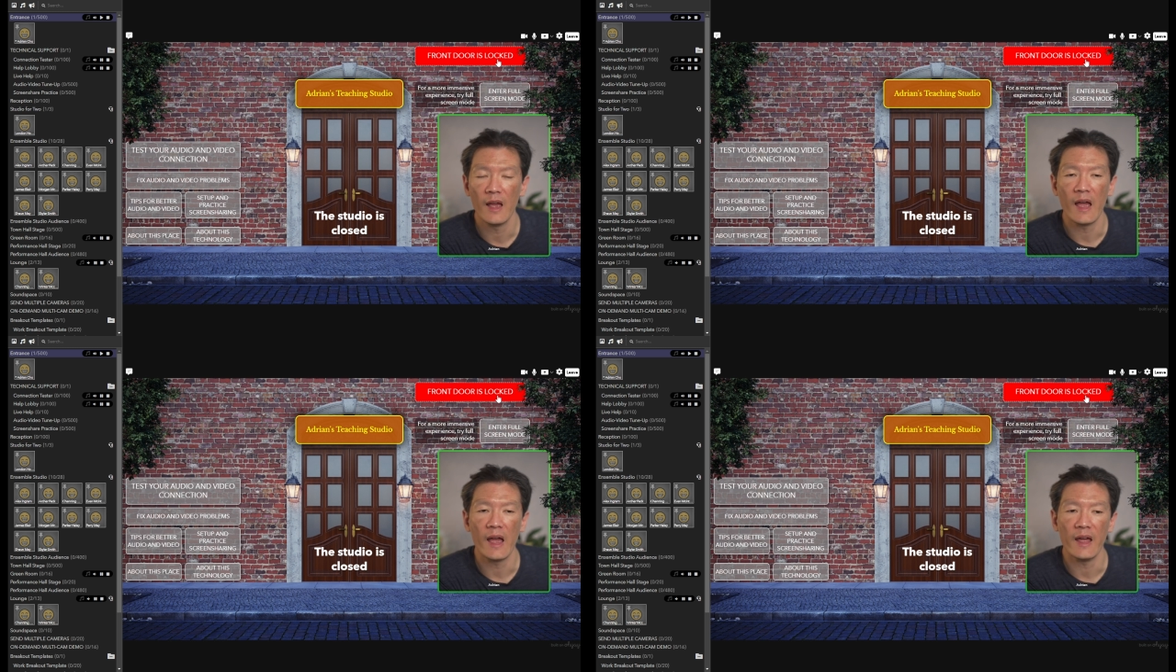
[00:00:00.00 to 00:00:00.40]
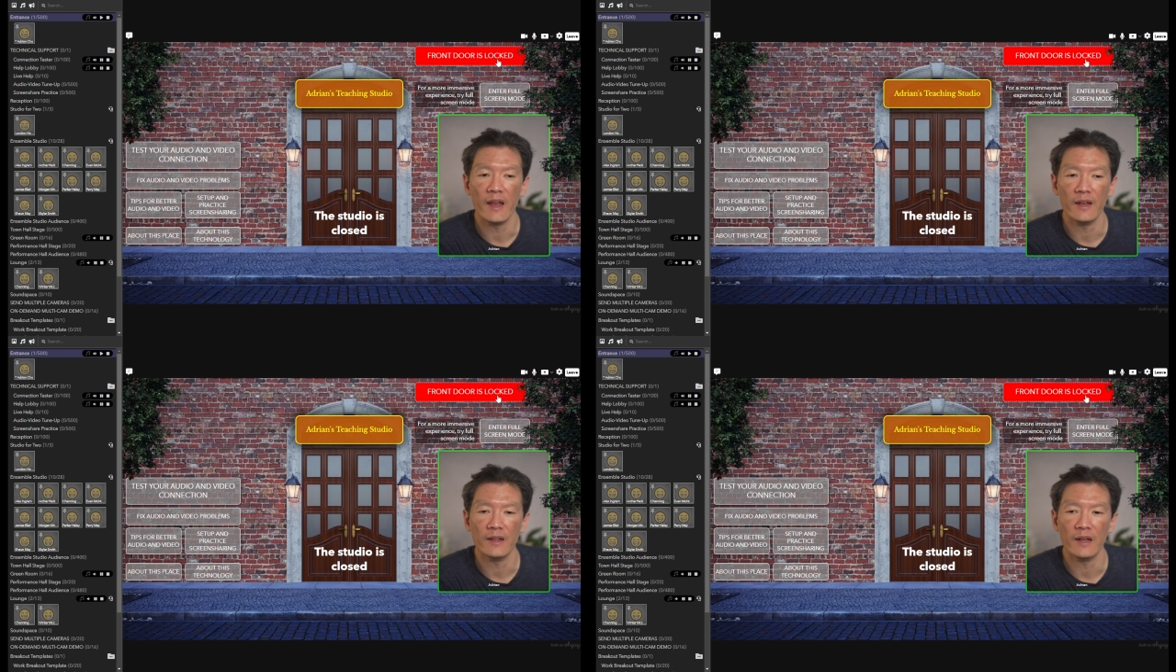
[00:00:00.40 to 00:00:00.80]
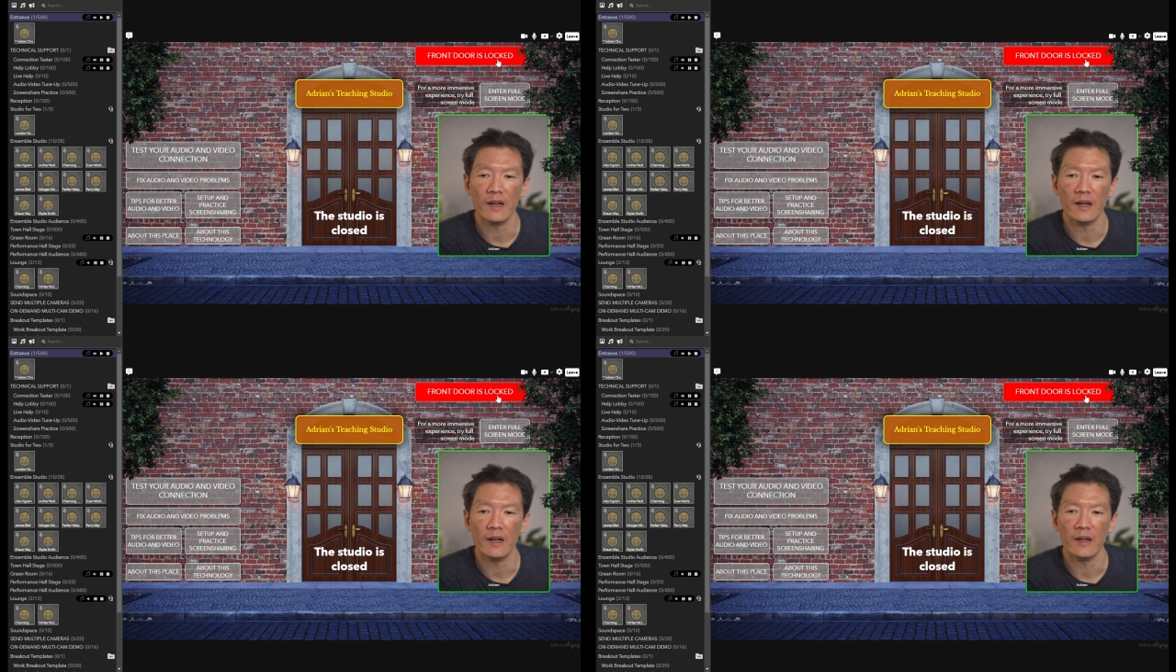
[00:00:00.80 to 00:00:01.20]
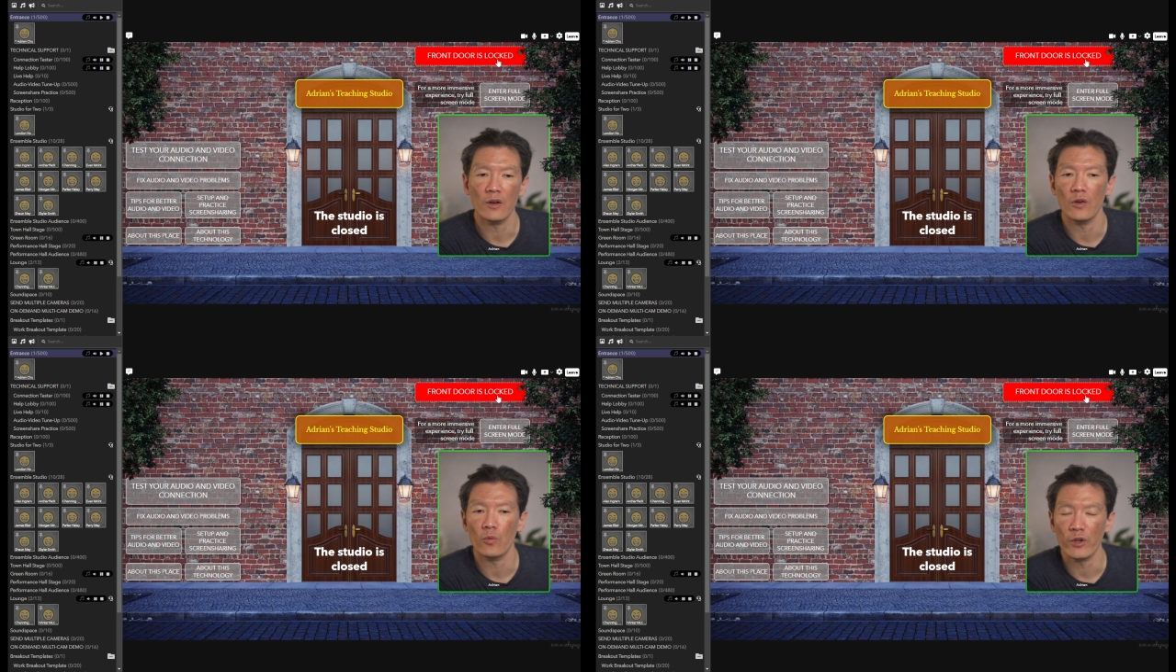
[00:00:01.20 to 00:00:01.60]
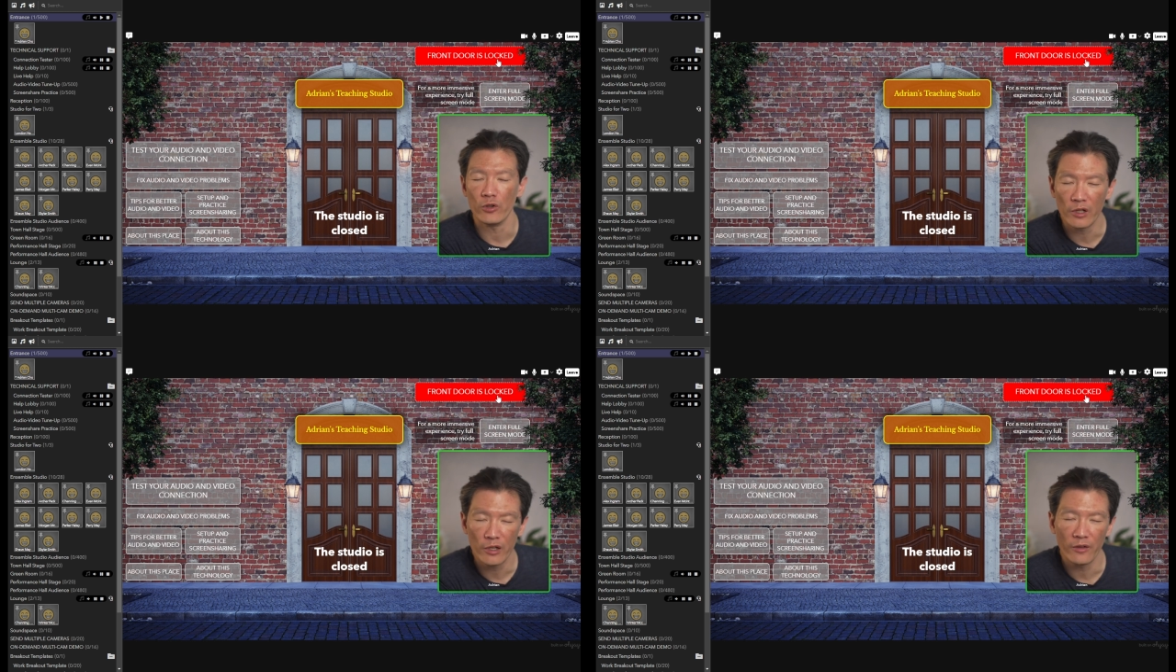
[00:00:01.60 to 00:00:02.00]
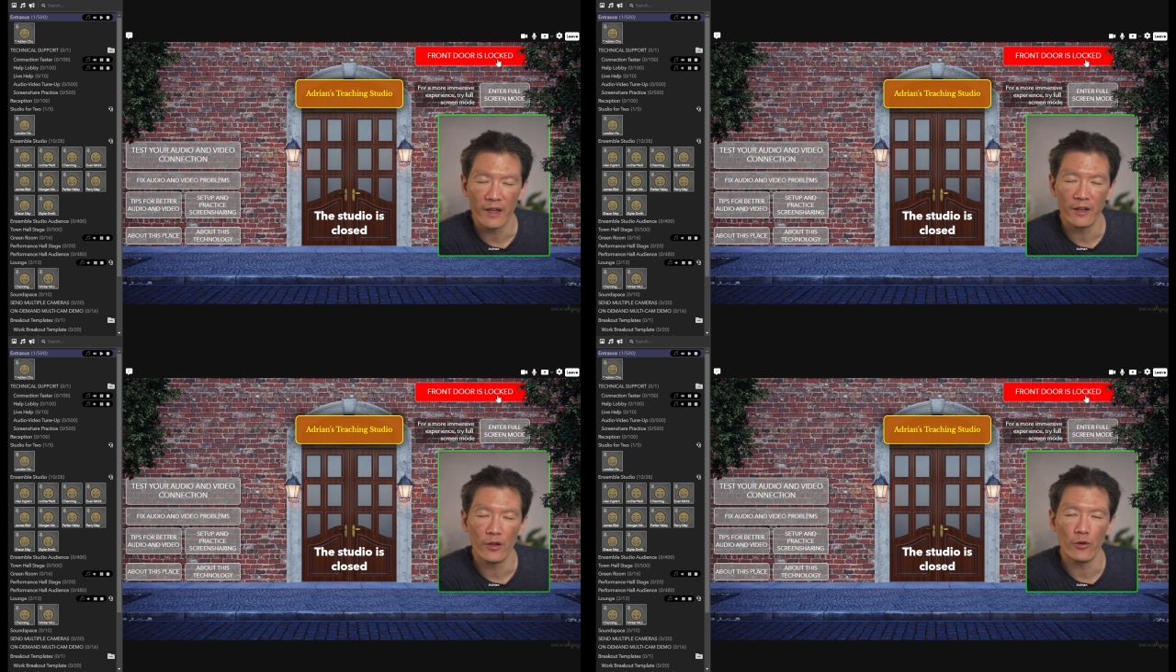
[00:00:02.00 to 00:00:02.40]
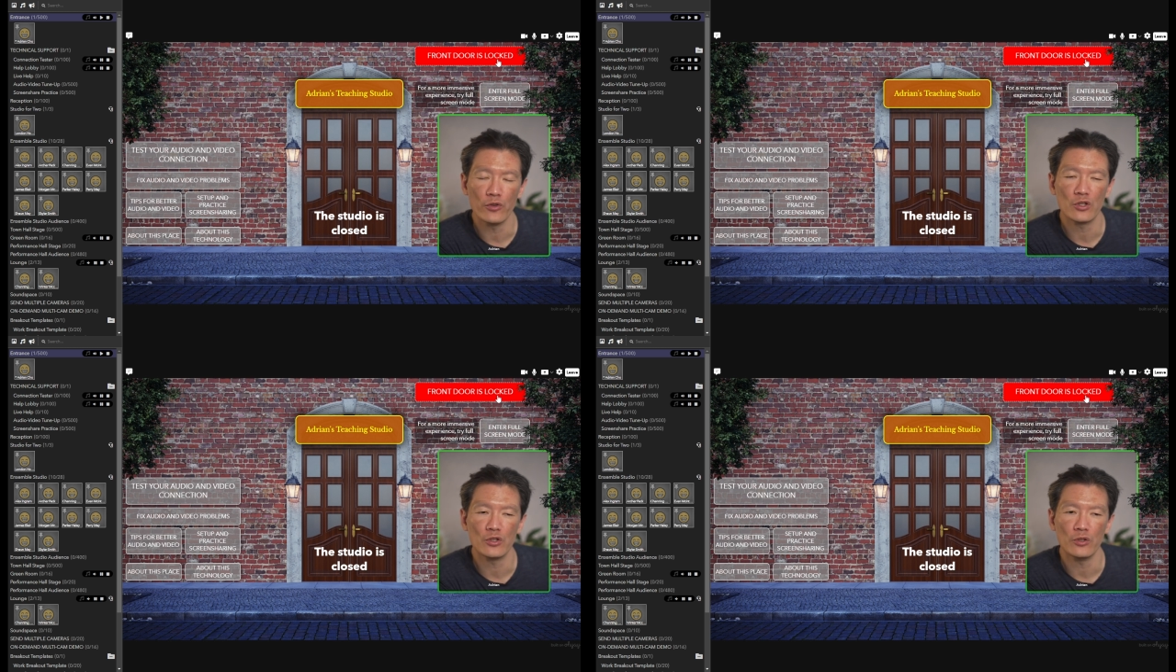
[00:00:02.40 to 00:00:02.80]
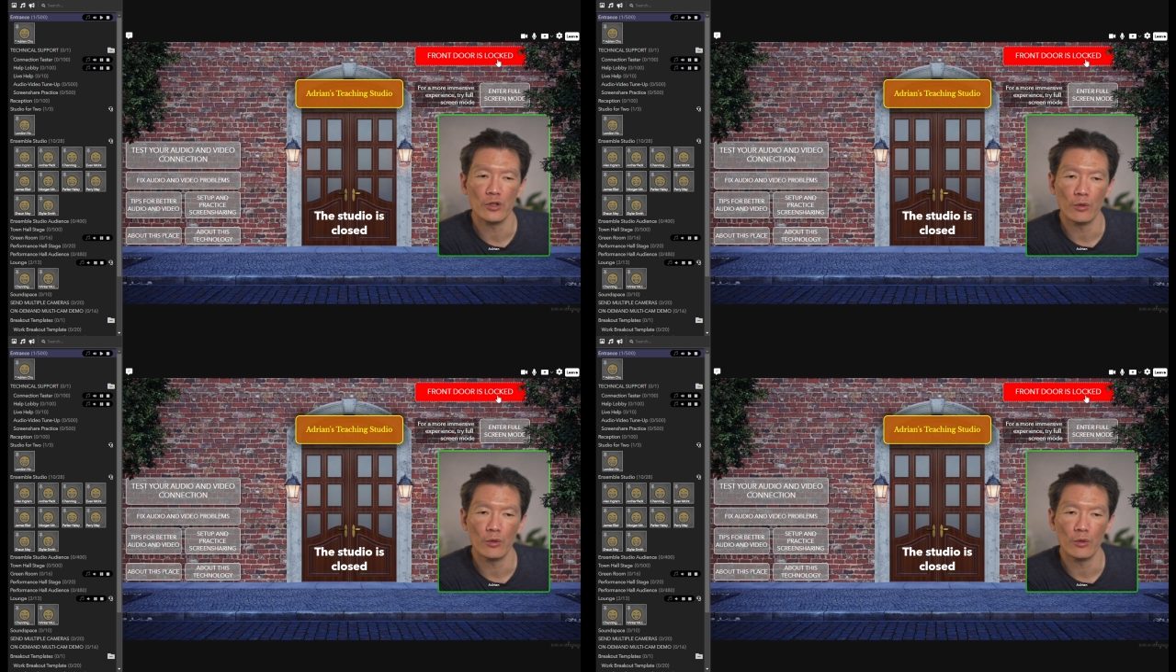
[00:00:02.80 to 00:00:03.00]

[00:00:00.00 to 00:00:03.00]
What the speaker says: And when you click on that notice,